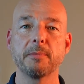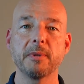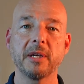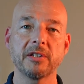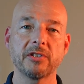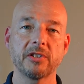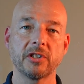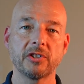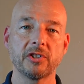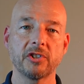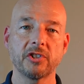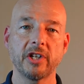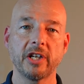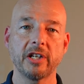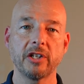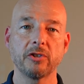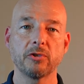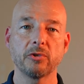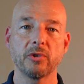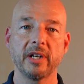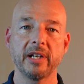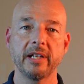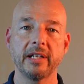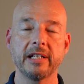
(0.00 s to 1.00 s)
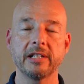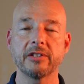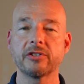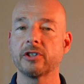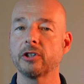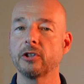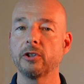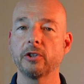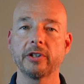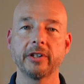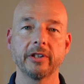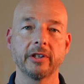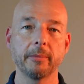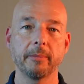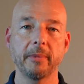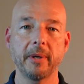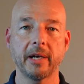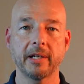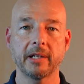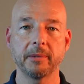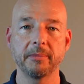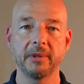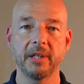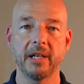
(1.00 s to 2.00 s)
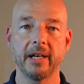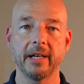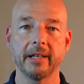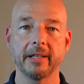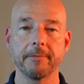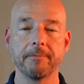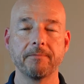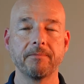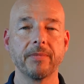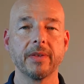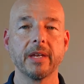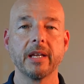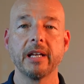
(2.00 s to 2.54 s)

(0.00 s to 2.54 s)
best exchange rate is to look at the bottom line.